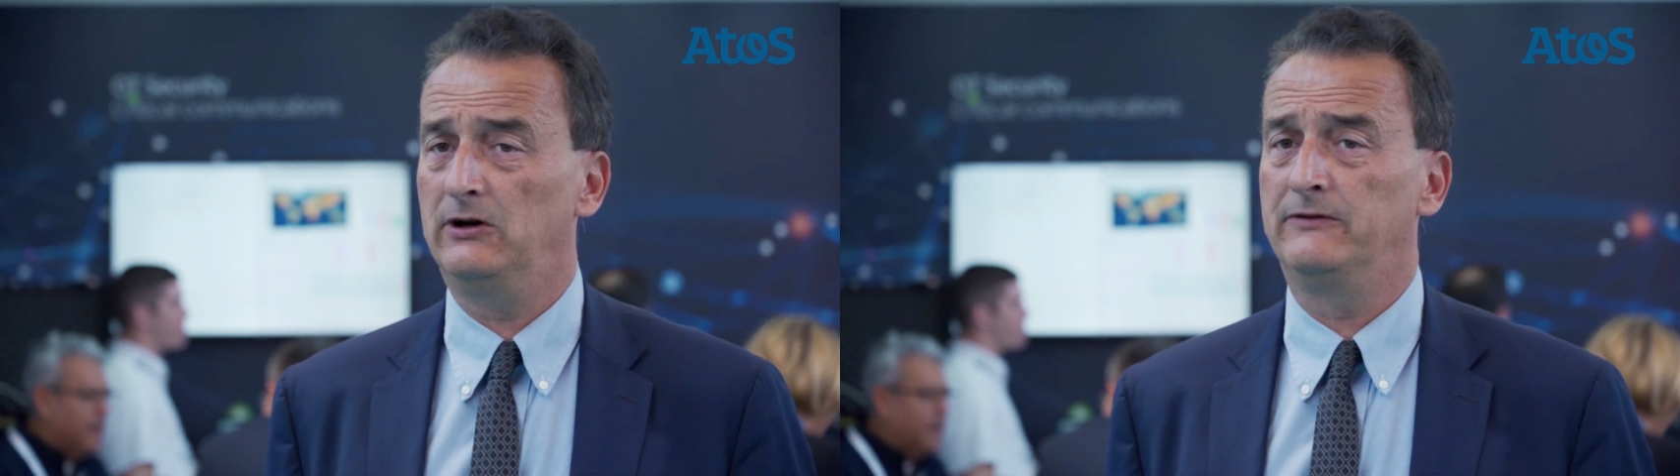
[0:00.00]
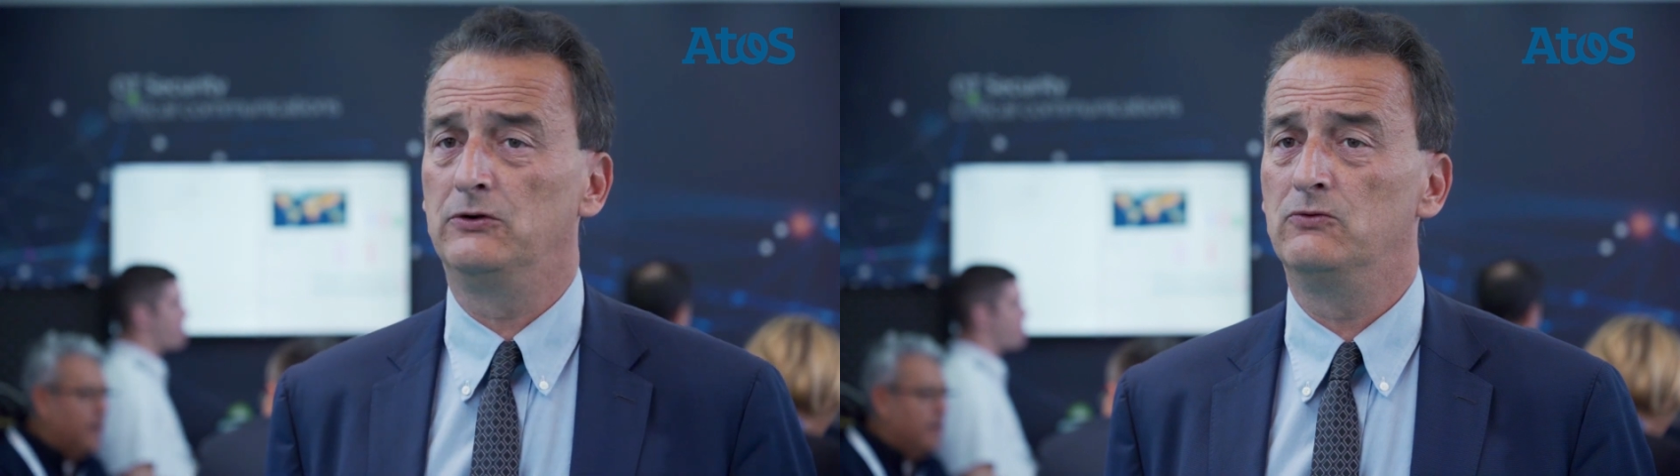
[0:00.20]

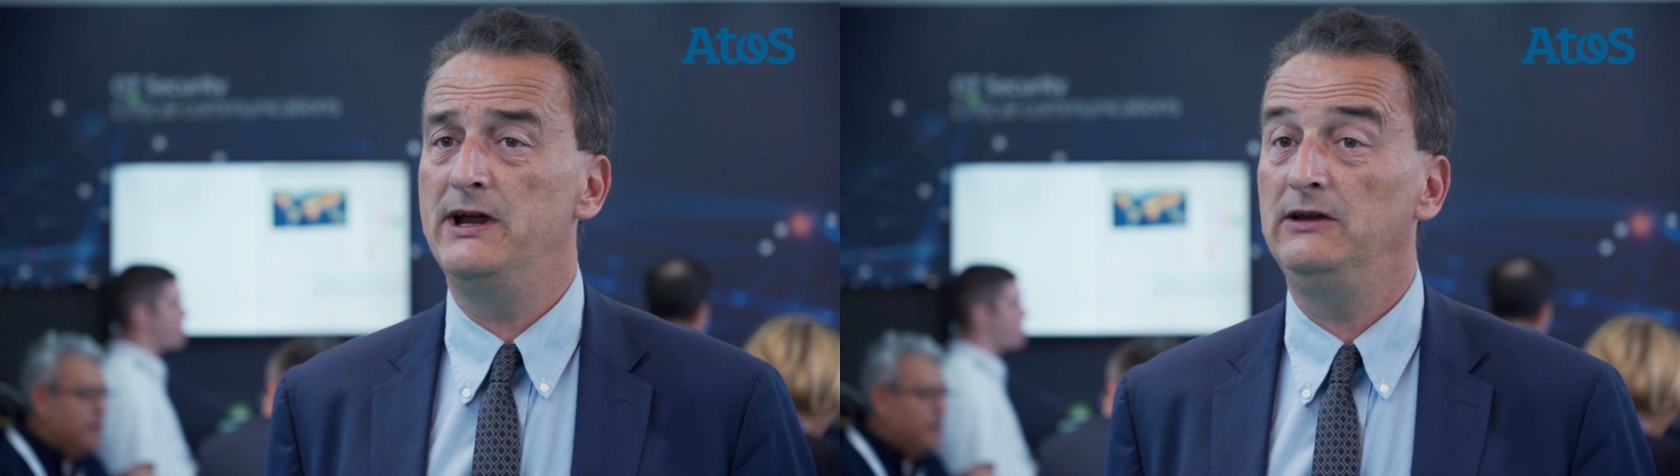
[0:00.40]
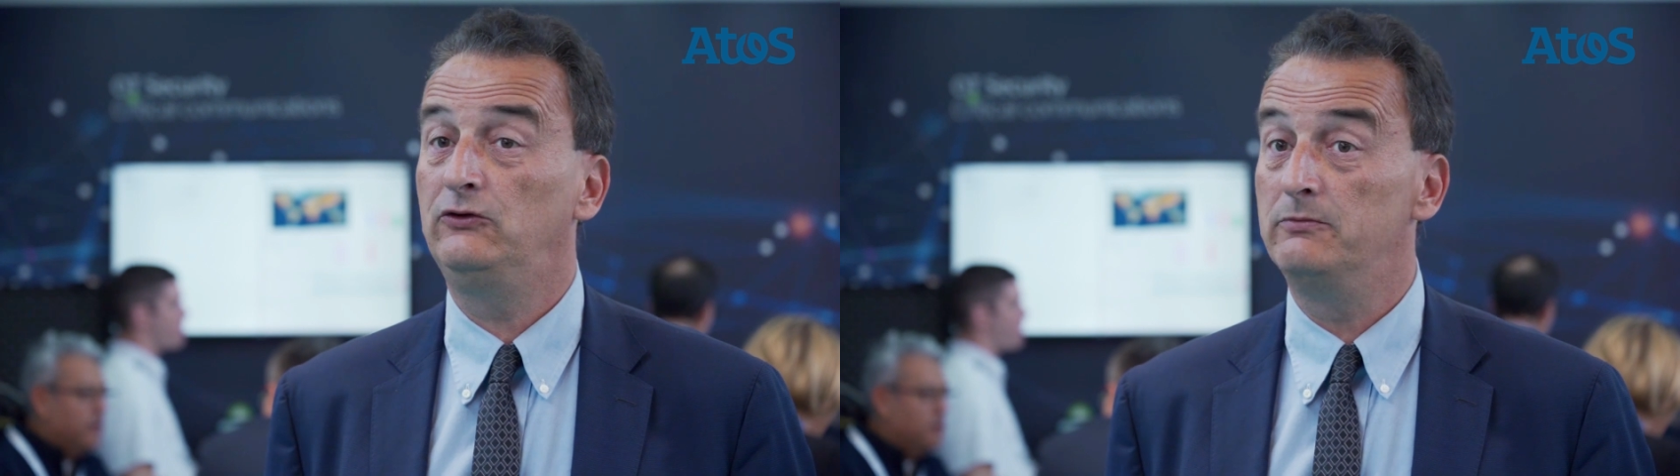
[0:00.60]
of the
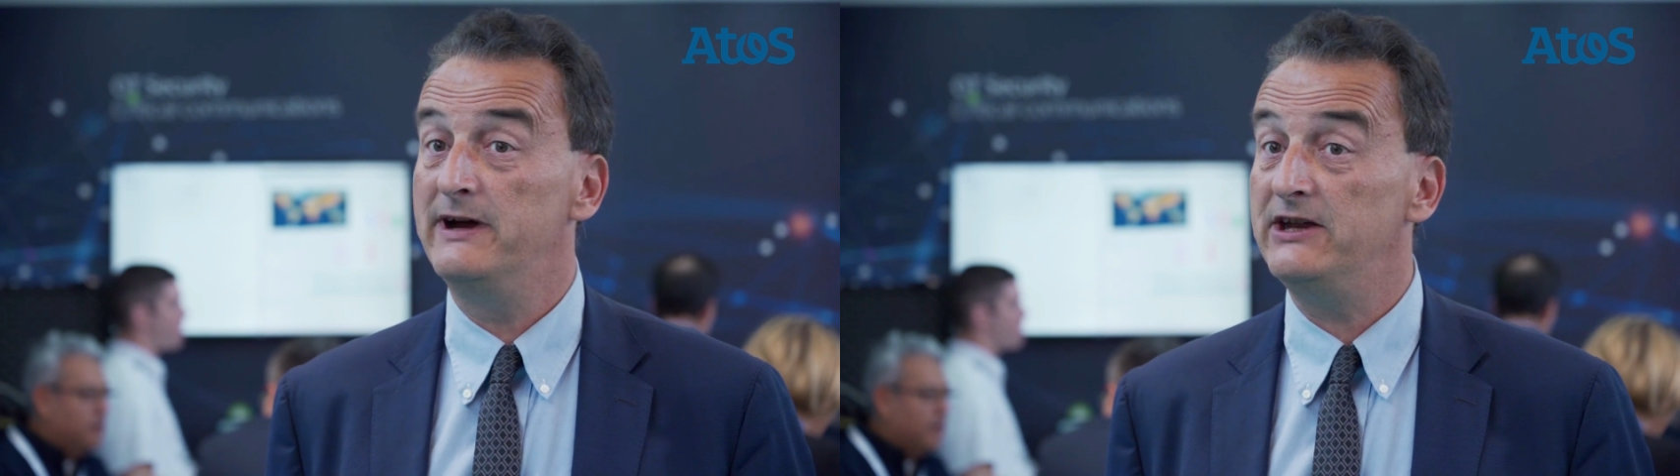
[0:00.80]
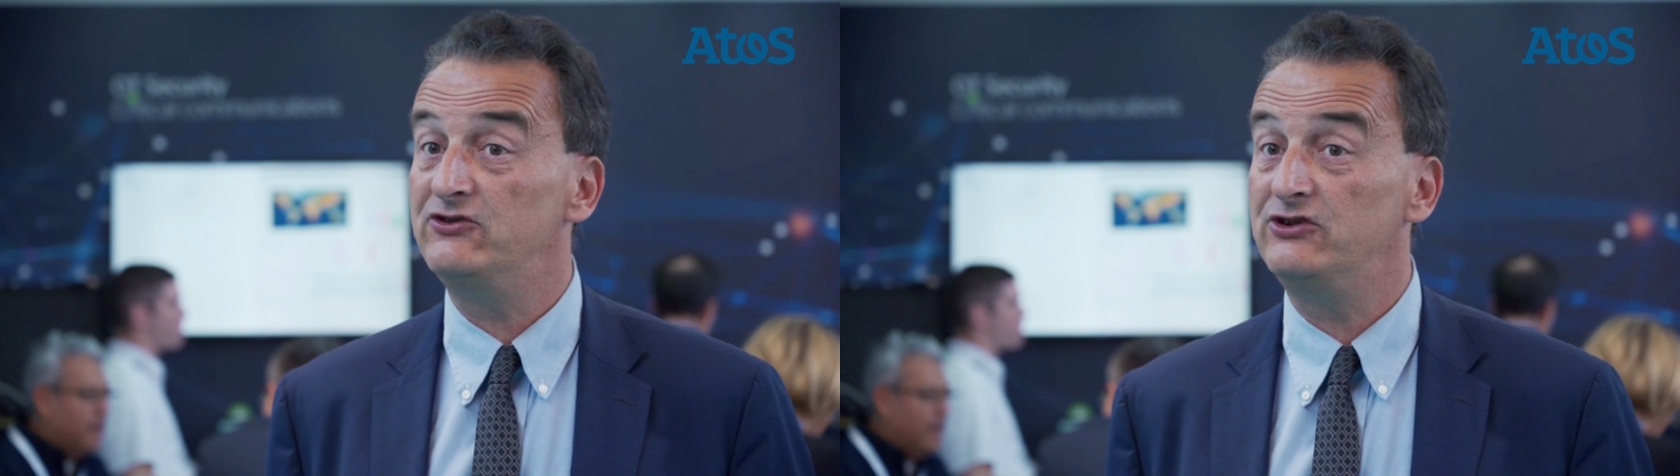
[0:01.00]
way to
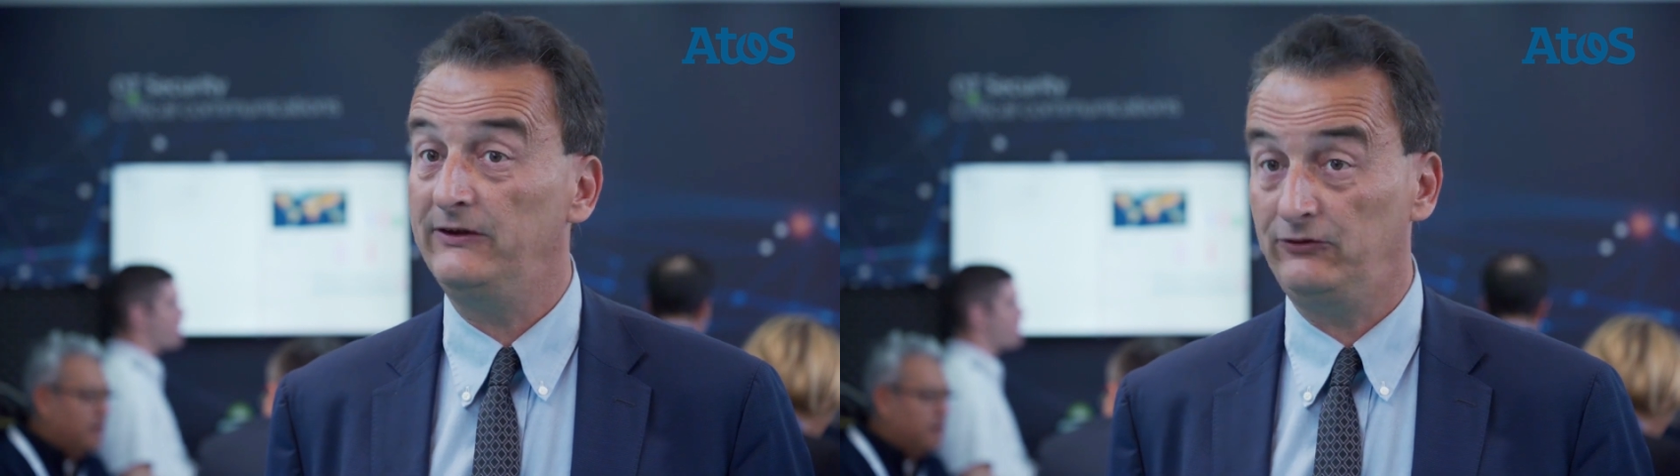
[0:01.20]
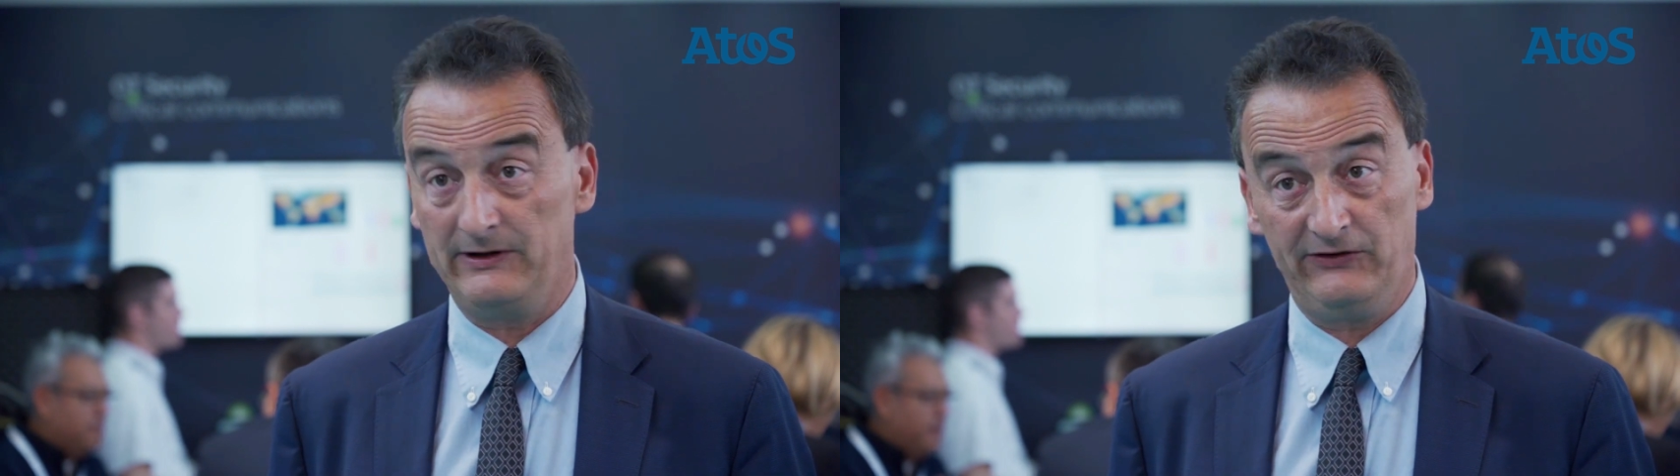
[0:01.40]
manage
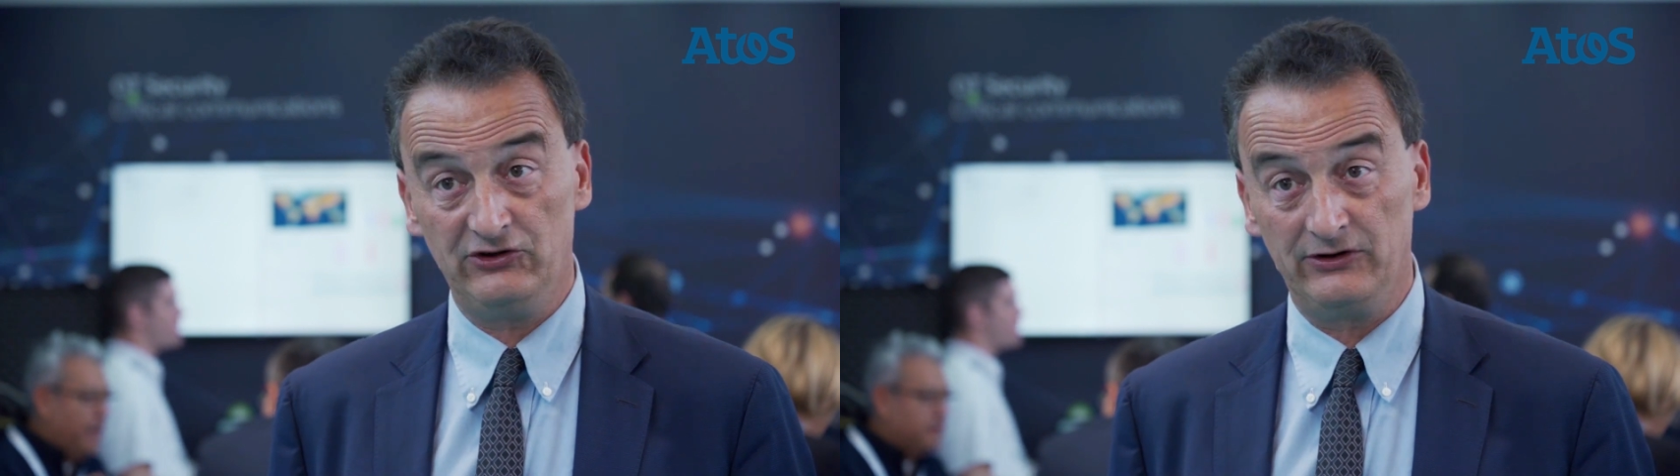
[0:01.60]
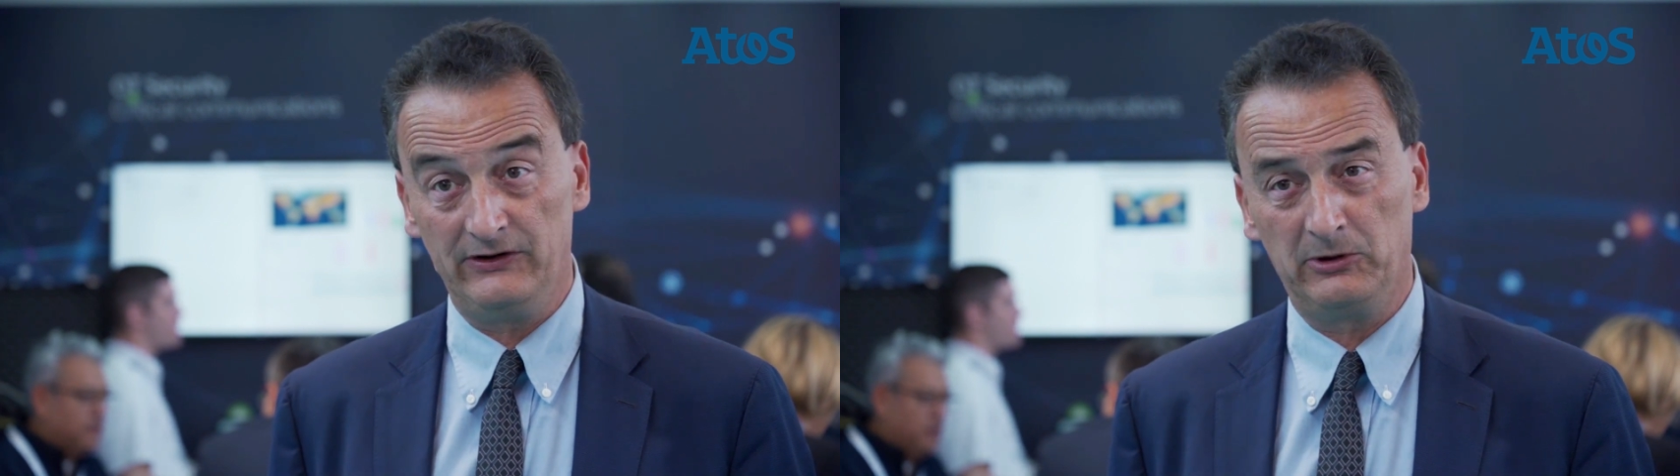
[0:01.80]
this transition, this